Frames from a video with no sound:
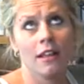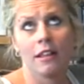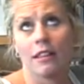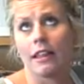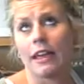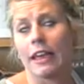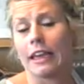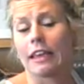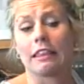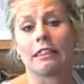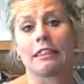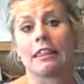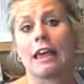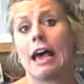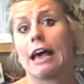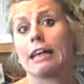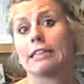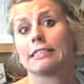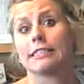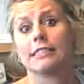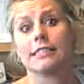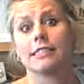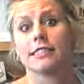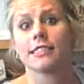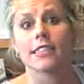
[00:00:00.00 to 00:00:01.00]
Like,
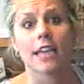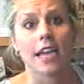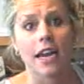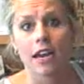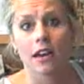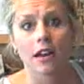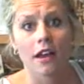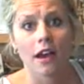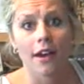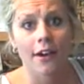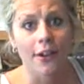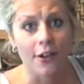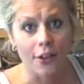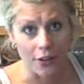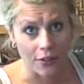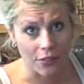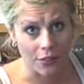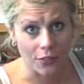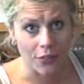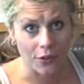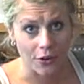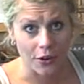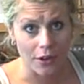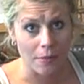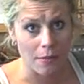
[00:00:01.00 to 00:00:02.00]
that's insane.
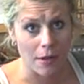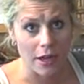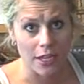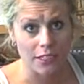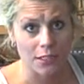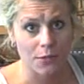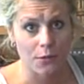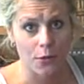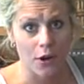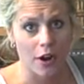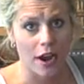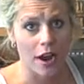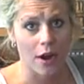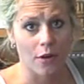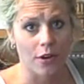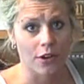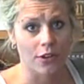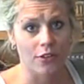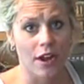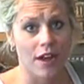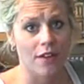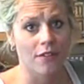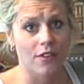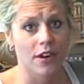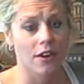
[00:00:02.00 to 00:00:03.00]
130 miles per hour
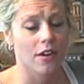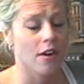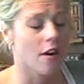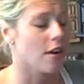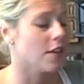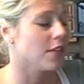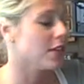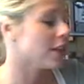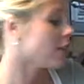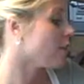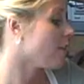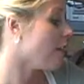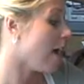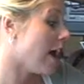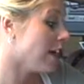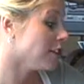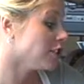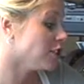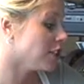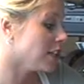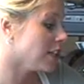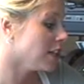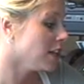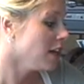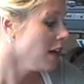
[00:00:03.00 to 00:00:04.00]
driving a car and then
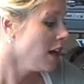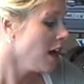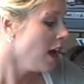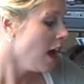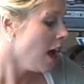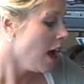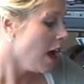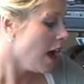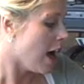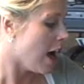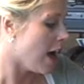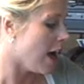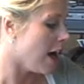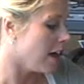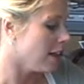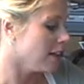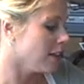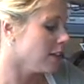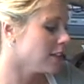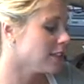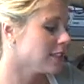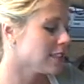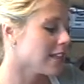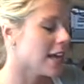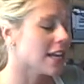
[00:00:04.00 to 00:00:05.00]
crashing. Uh, it
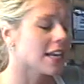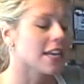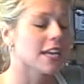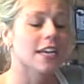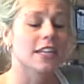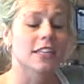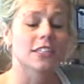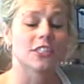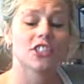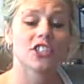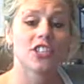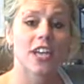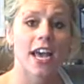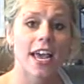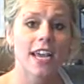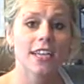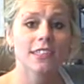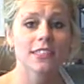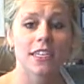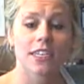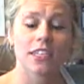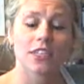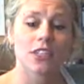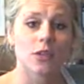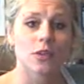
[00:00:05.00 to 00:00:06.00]
looks like Nick Lachey is
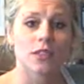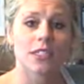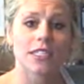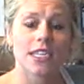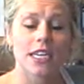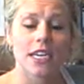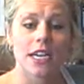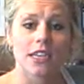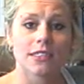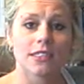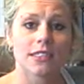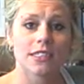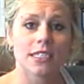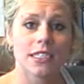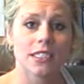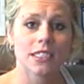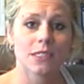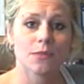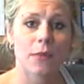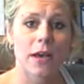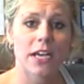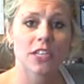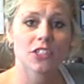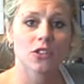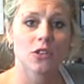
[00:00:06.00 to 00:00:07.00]
going to do a TLC
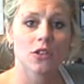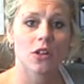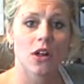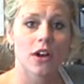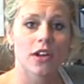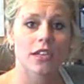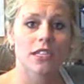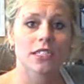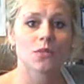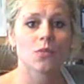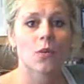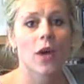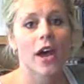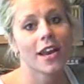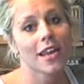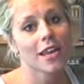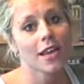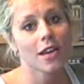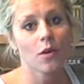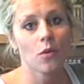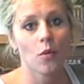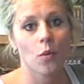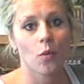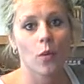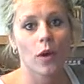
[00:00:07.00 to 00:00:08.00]
special on his
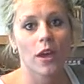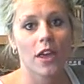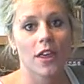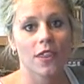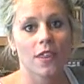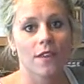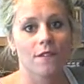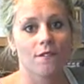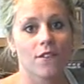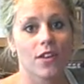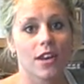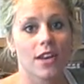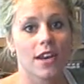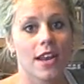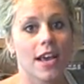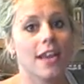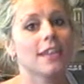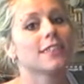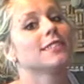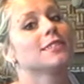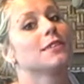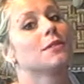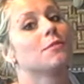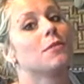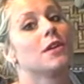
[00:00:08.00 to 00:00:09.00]
wedding with
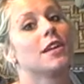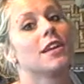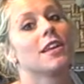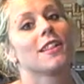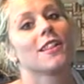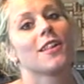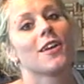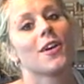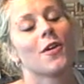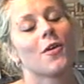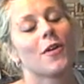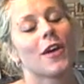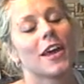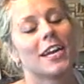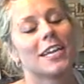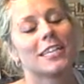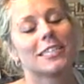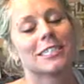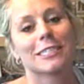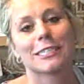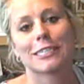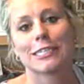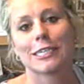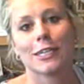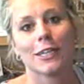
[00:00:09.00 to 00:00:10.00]
Vanessa Minnillo, and
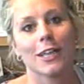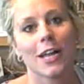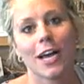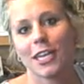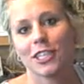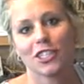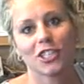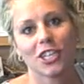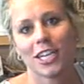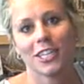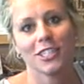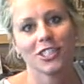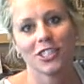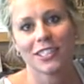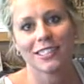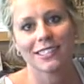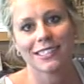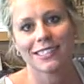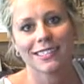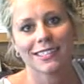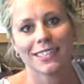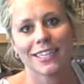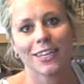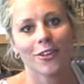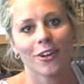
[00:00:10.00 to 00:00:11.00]
it's still hush-hush. It's a
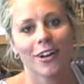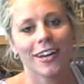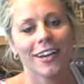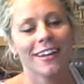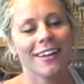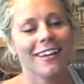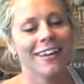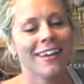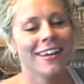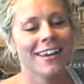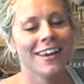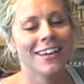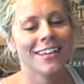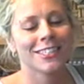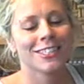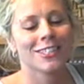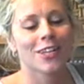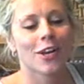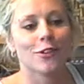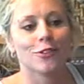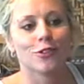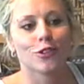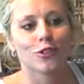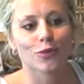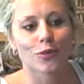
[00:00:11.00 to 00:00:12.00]
secret.
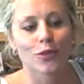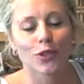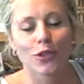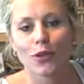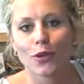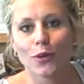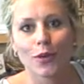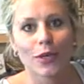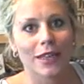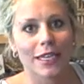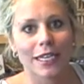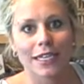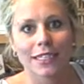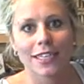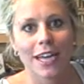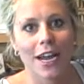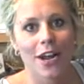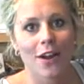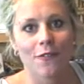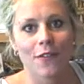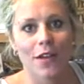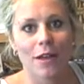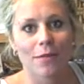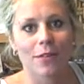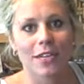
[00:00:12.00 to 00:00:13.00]
So Drew and the
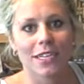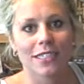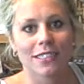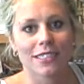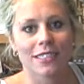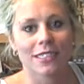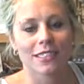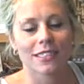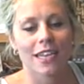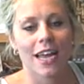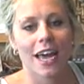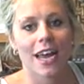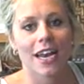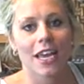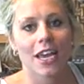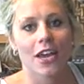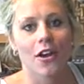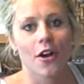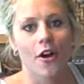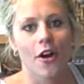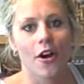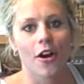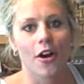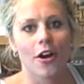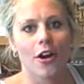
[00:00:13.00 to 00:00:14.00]
entire family in Cincinnati
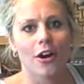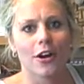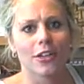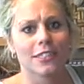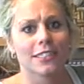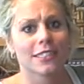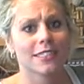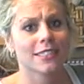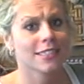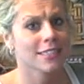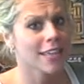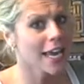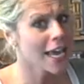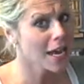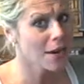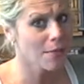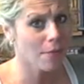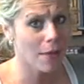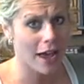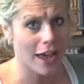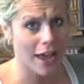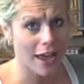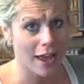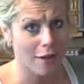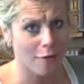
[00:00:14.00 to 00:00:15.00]
are on
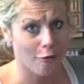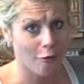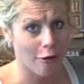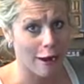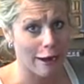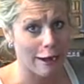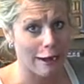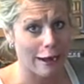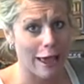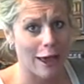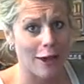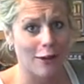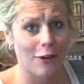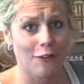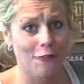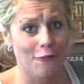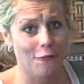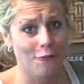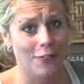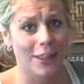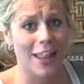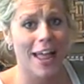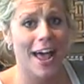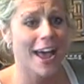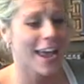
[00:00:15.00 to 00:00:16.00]
standby right now to
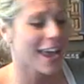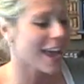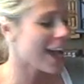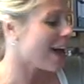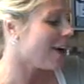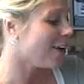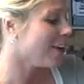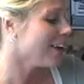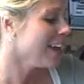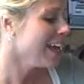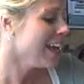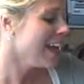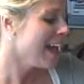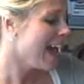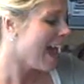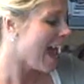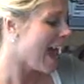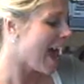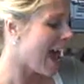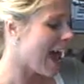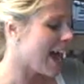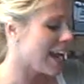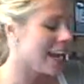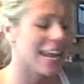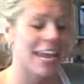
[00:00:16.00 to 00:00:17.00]
fly out
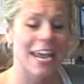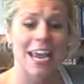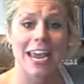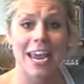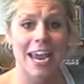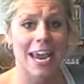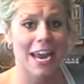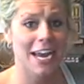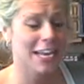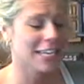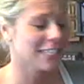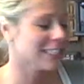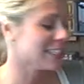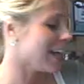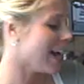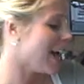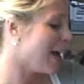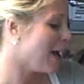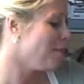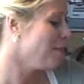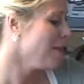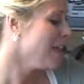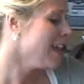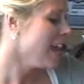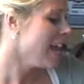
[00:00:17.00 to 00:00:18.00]
at any
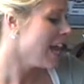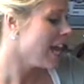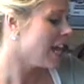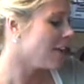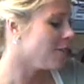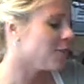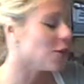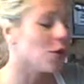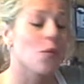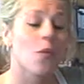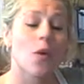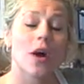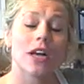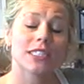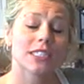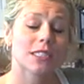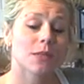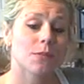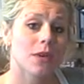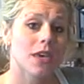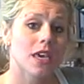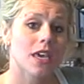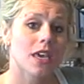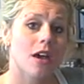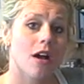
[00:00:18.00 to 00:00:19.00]
time. And if you want to
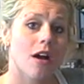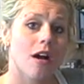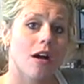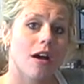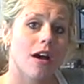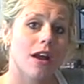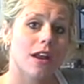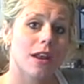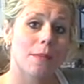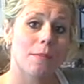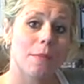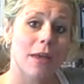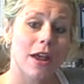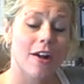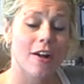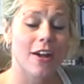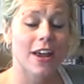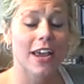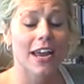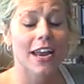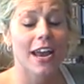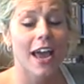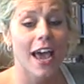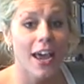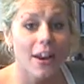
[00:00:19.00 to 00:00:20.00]
be on
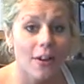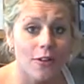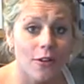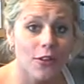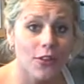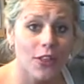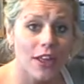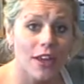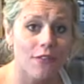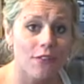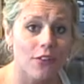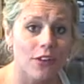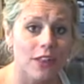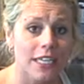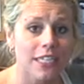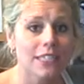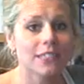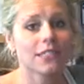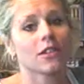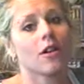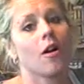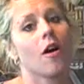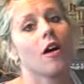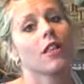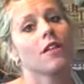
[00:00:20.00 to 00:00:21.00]
American Idol, they've
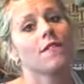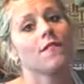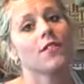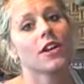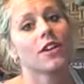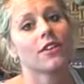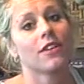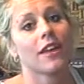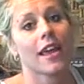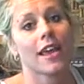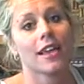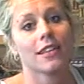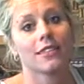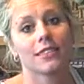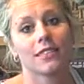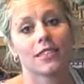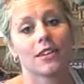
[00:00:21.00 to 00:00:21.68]
released all of their dates.